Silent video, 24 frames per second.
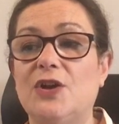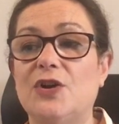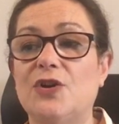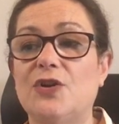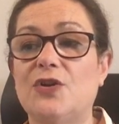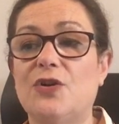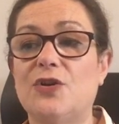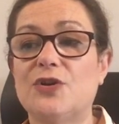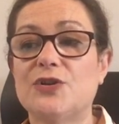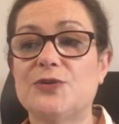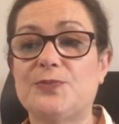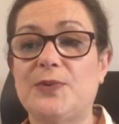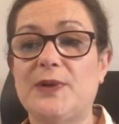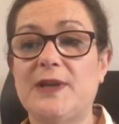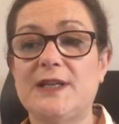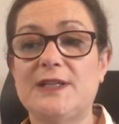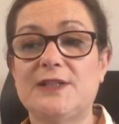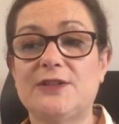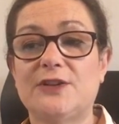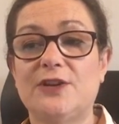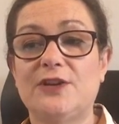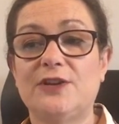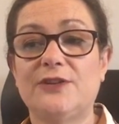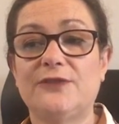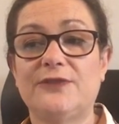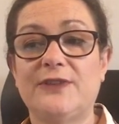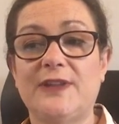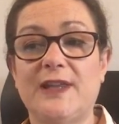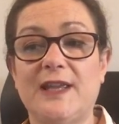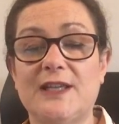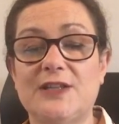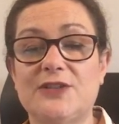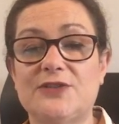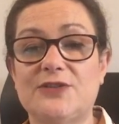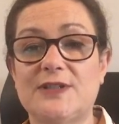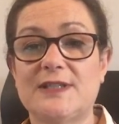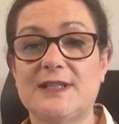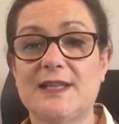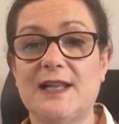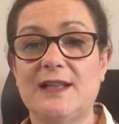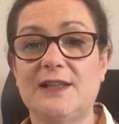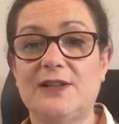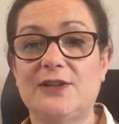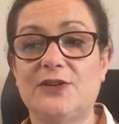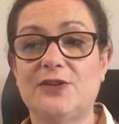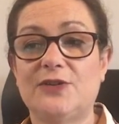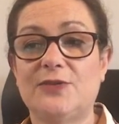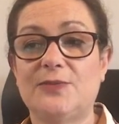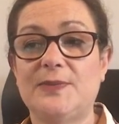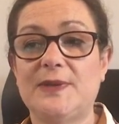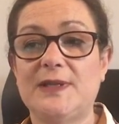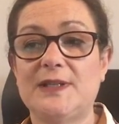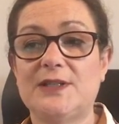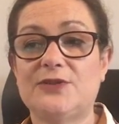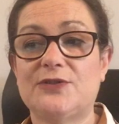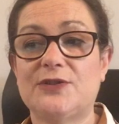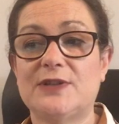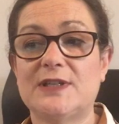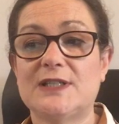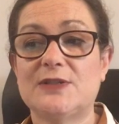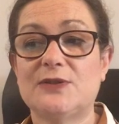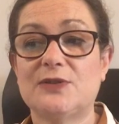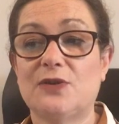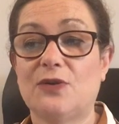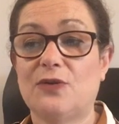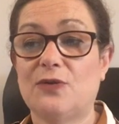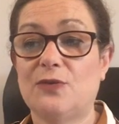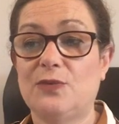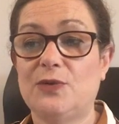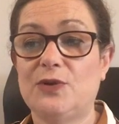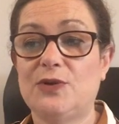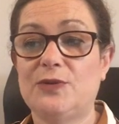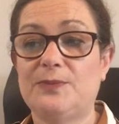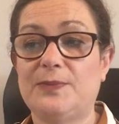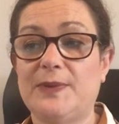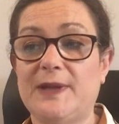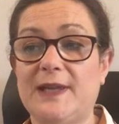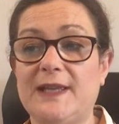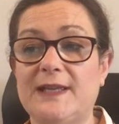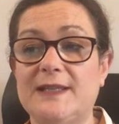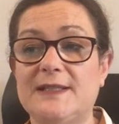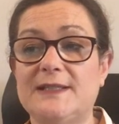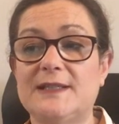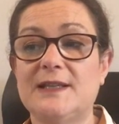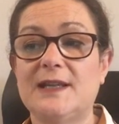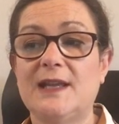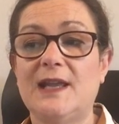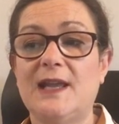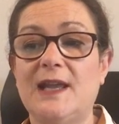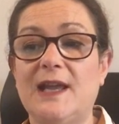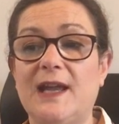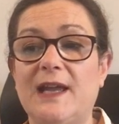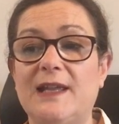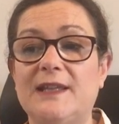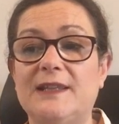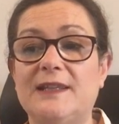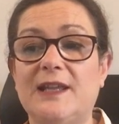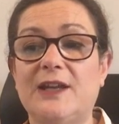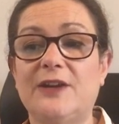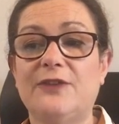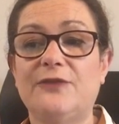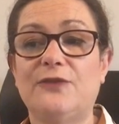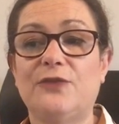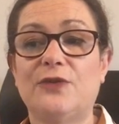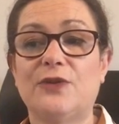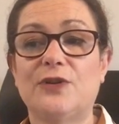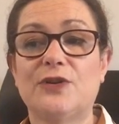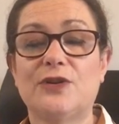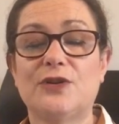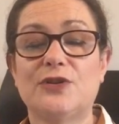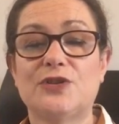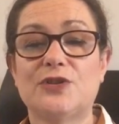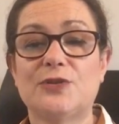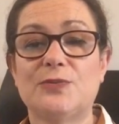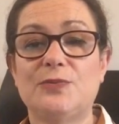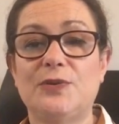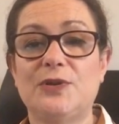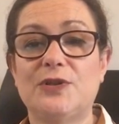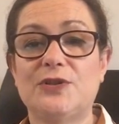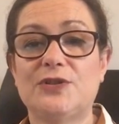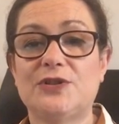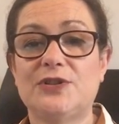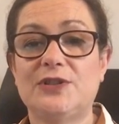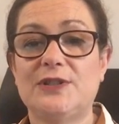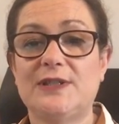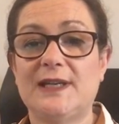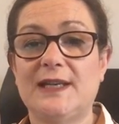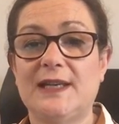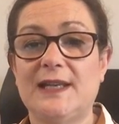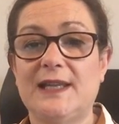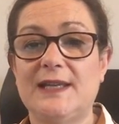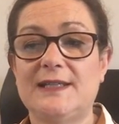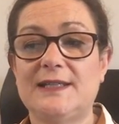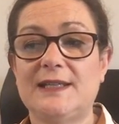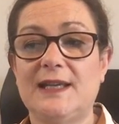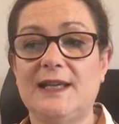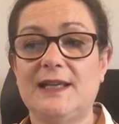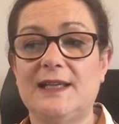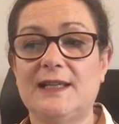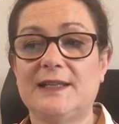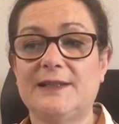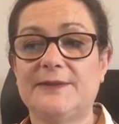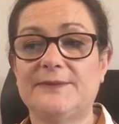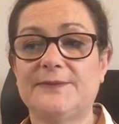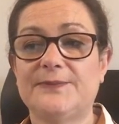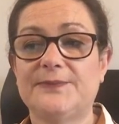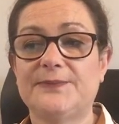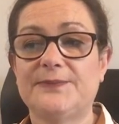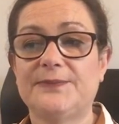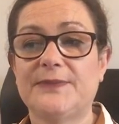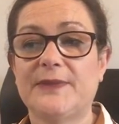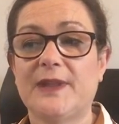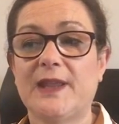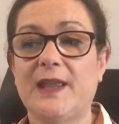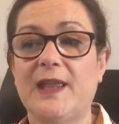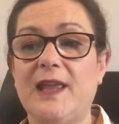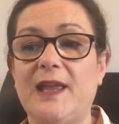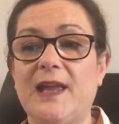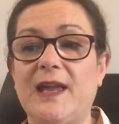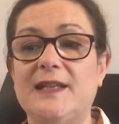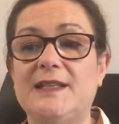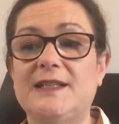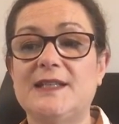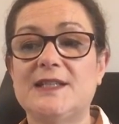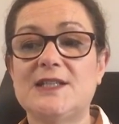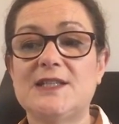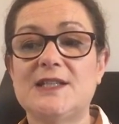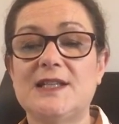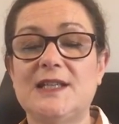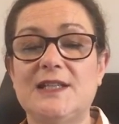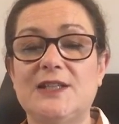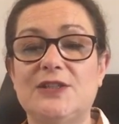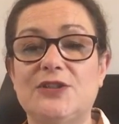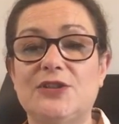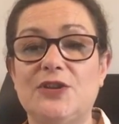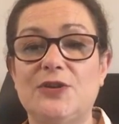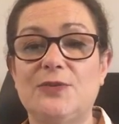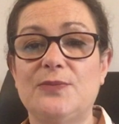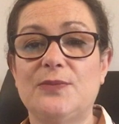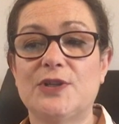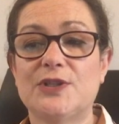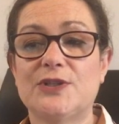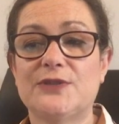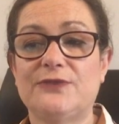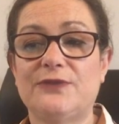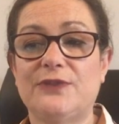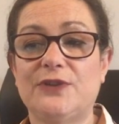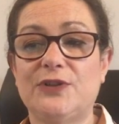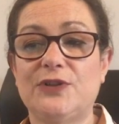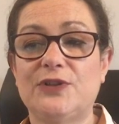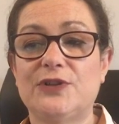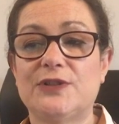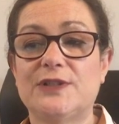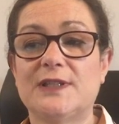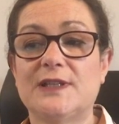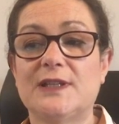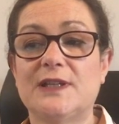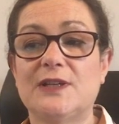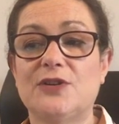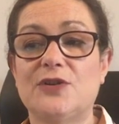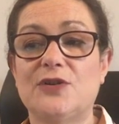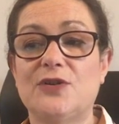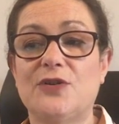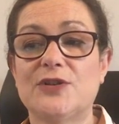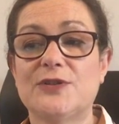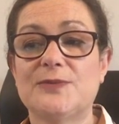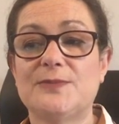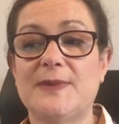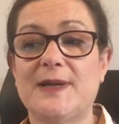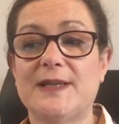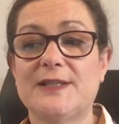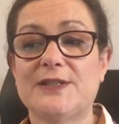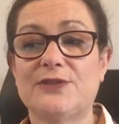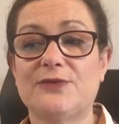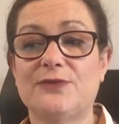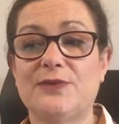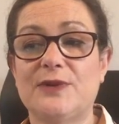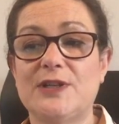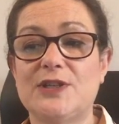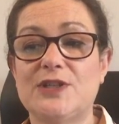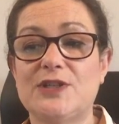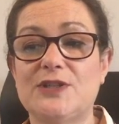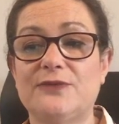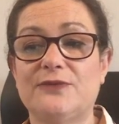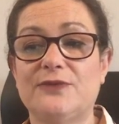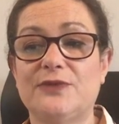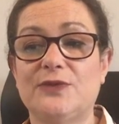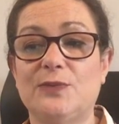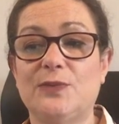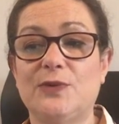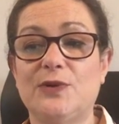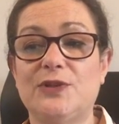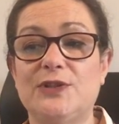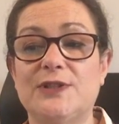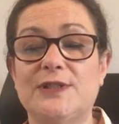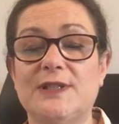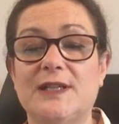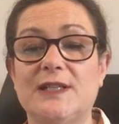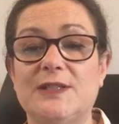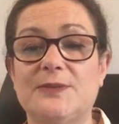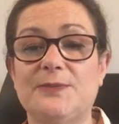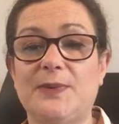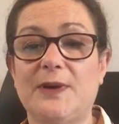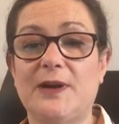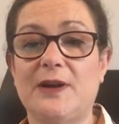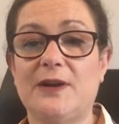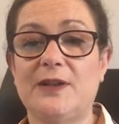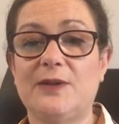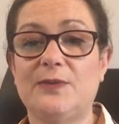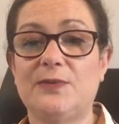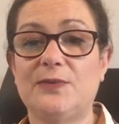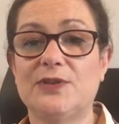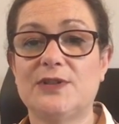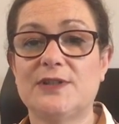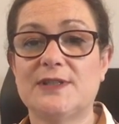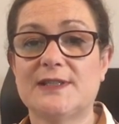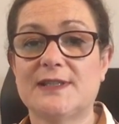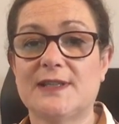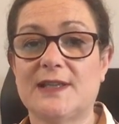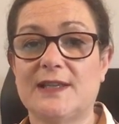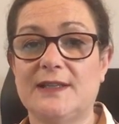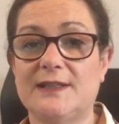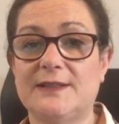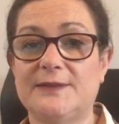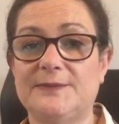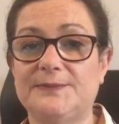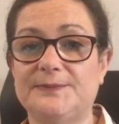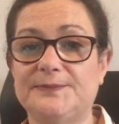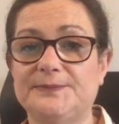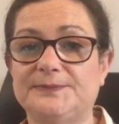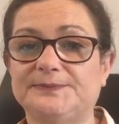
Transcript: cause breakdown of the extracellular matrix or wound bed, and therefore contribute to delayed healing. Additionally, too much fluid can cause maceration of the wound and peri-wound skin.